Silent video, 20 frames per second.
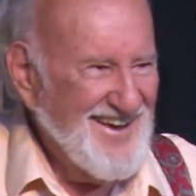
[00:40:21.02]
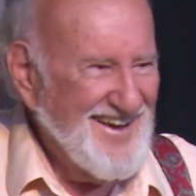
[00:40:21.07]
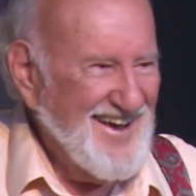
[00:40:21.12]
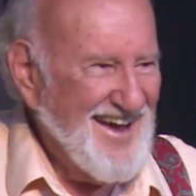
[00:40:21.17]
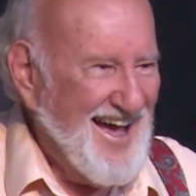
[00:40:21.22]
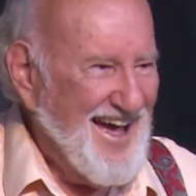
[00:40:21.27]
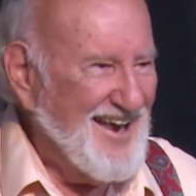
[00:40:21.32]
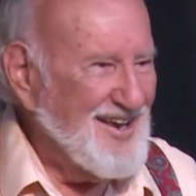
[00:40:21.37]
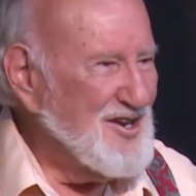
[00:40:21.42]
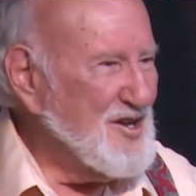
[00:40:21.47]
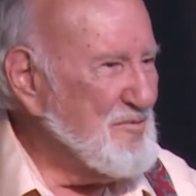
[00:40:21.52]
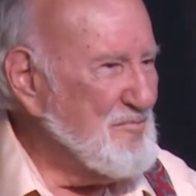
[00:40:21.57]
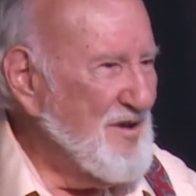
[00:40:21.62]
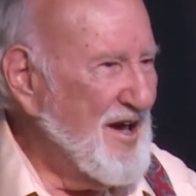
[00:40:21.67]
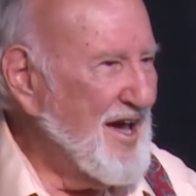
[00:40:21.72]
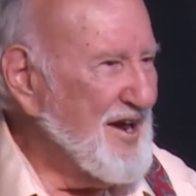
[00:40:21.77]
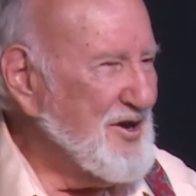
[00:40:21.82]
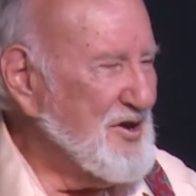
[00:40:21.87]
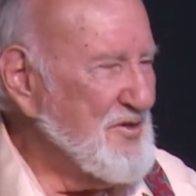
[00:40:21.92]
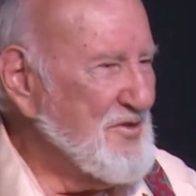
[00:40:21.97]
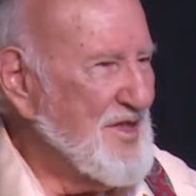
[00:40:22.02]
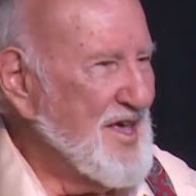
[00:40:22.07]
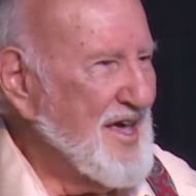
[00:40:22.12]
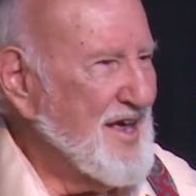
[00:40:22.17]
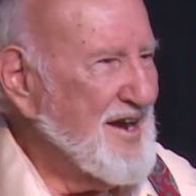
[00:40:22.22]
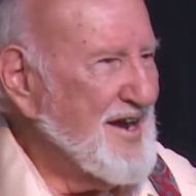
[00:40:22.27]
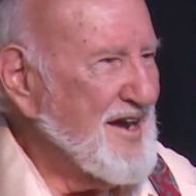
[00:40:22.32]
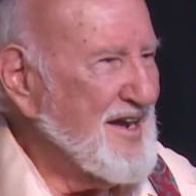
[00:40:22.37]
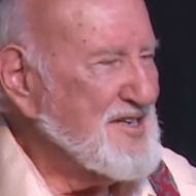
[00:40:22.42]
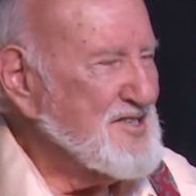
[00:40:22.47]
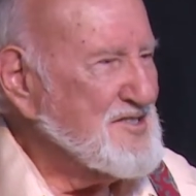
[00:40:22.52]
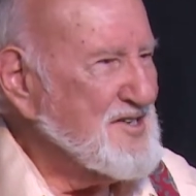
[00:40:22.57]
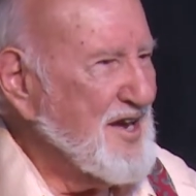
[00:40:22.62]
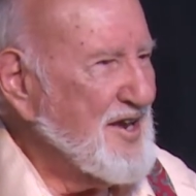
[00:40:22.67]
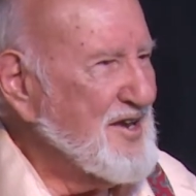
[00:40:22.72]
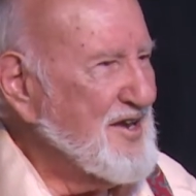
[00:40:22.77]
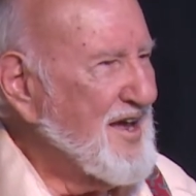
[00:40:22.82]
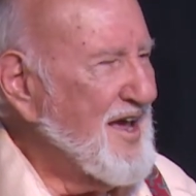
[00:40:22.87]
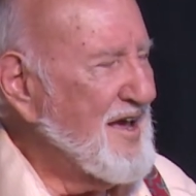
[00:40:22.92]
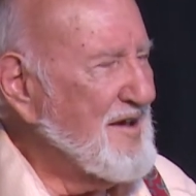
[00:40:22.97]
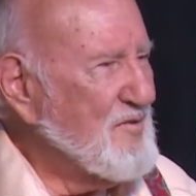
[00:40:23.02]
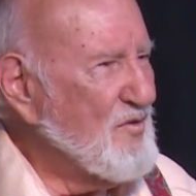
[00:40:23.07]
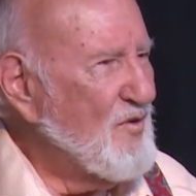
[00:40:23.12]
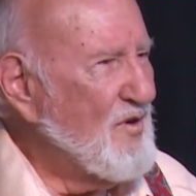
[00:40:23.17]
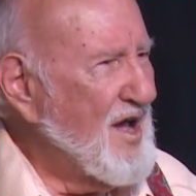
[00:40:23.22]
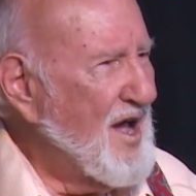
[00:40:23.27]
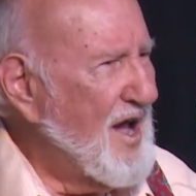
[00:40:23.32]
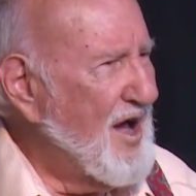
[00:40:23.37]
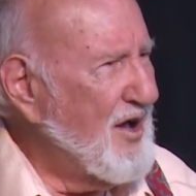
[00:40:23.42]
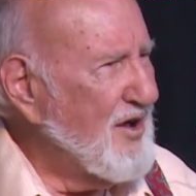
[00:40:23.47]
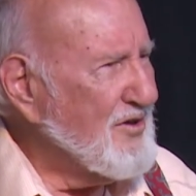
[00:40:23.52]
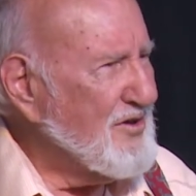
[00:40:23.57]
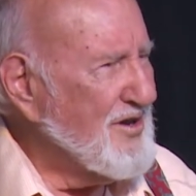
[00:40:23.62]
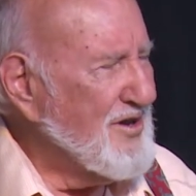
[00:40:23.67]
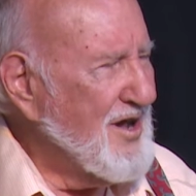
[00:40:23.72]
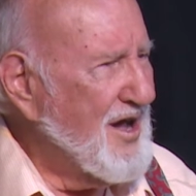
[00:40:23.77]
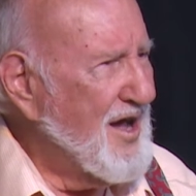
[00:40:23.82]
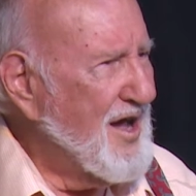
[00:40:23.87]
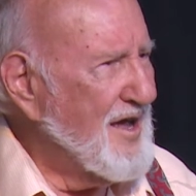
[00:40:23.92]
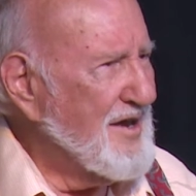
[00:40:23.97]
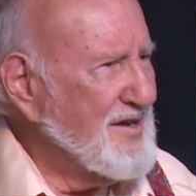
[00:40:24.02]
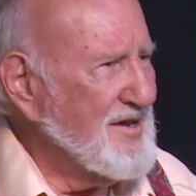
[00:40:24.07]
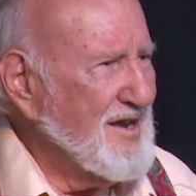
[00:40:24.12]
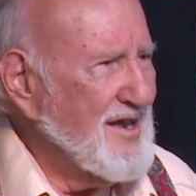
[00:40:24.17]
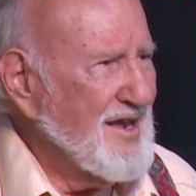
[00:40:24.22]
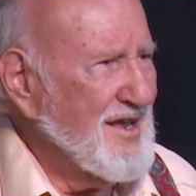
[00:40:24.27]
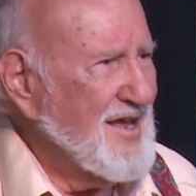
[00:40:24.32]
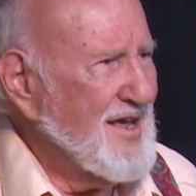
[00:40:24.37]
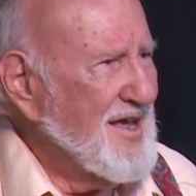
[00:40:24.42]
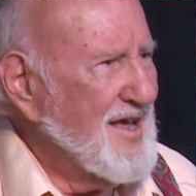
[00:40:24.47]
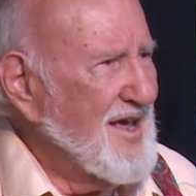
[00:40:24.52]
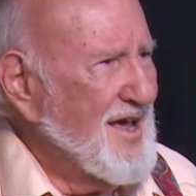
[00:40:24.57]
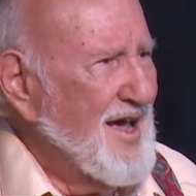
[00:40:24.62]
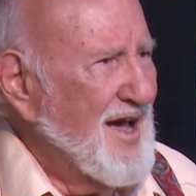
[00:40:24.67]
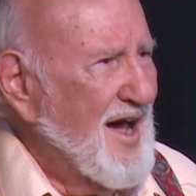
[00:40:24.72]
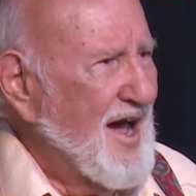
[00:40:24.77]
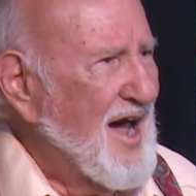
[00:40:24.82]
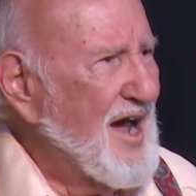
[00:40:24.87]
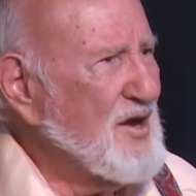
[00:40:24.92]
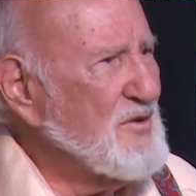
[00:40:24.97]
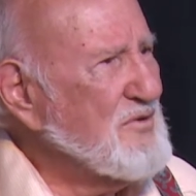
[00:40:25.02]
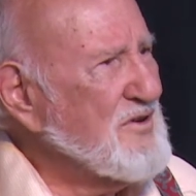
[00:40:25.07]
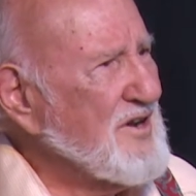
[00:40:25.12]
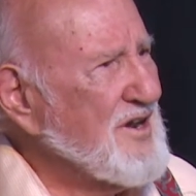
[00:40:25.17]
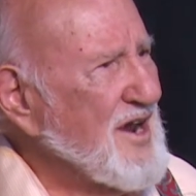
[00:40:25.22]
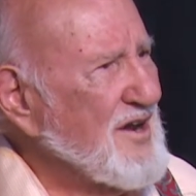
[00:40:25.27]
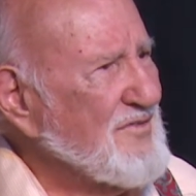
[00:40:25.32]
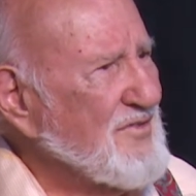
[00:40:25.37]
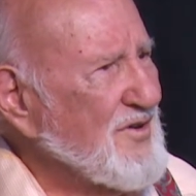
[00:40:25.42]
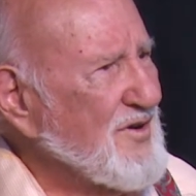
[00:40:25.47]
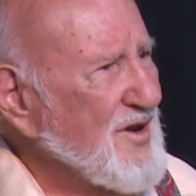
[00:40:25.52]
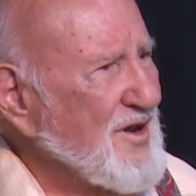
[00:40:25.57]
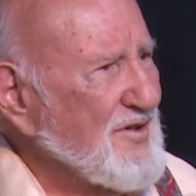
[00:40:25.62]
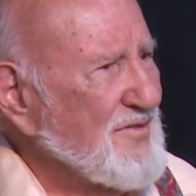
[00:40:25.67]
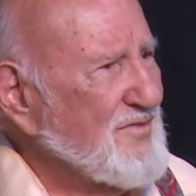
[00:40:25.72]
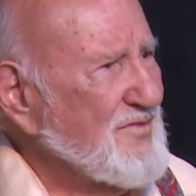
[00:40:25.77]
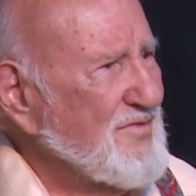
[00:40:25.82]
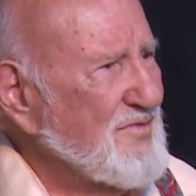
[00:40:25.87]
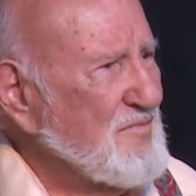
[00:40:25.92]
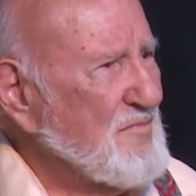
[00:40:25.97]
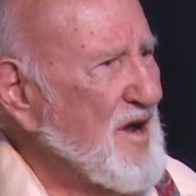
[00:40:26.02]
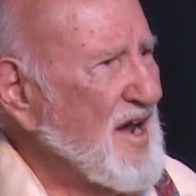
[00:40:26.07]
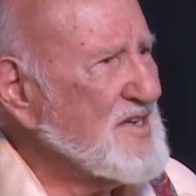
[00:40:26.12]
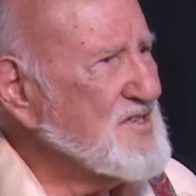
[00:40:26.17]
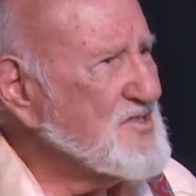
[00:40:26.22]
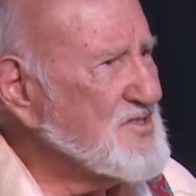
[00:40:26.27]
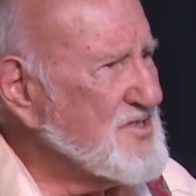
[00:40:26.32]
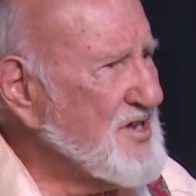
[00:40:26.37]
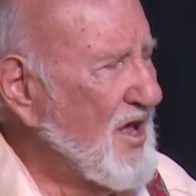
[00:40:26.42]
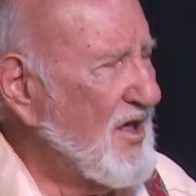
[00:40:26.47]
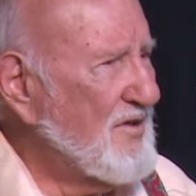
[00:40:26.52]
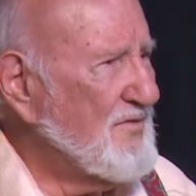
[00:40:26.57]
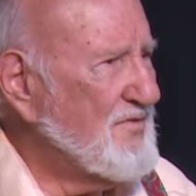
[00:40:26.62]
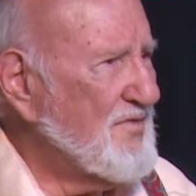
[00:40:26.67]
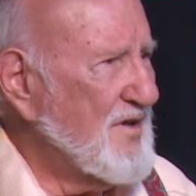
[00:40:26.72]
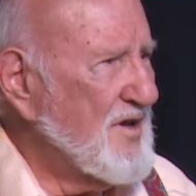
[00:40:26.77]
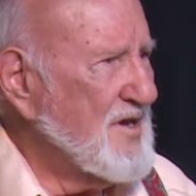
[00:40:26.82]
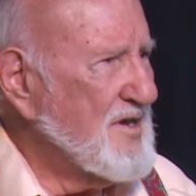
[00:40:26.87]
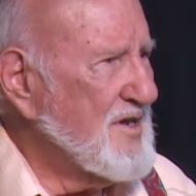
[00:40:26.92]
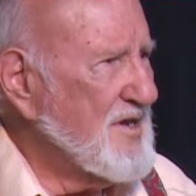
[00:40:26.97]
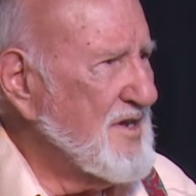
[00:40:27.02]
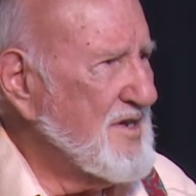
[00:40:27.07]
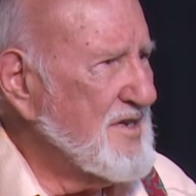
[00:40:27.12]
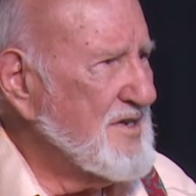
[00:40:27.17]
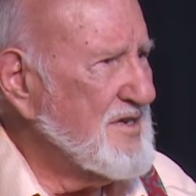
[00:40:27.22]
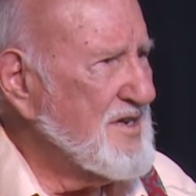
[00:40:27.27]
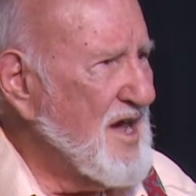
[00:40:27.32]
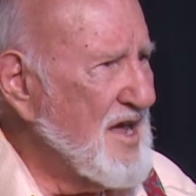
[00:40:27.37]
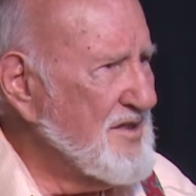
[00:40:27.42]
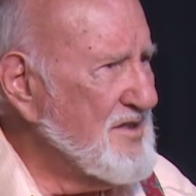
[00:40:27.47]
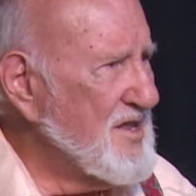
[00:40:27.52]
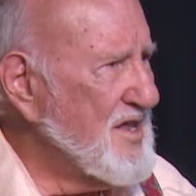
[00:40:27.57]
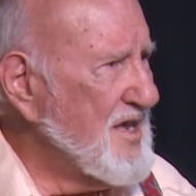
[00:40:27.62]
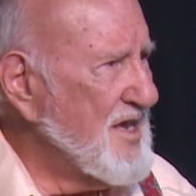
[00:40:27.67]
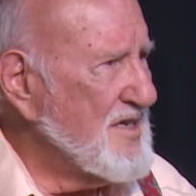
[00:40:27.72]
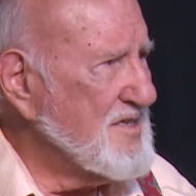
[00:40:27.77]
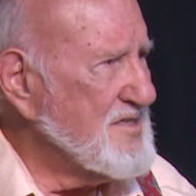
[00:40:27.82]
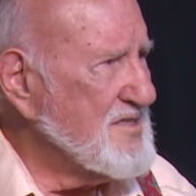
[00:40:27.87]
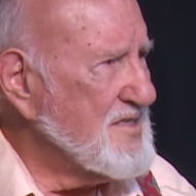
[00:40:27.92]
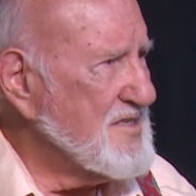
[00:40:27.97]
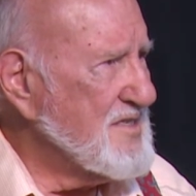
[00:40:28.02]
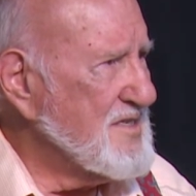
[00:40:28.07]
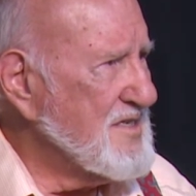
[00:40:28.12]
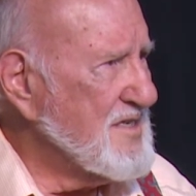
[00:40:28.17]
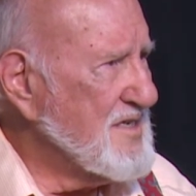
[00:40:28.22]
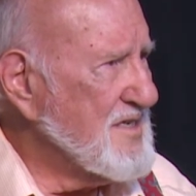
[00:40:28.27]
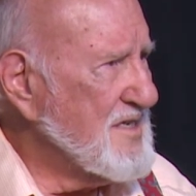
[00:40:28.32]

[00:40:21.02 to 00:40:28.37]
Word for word: I look back on that and I say, wow, God, I would never have myself done this,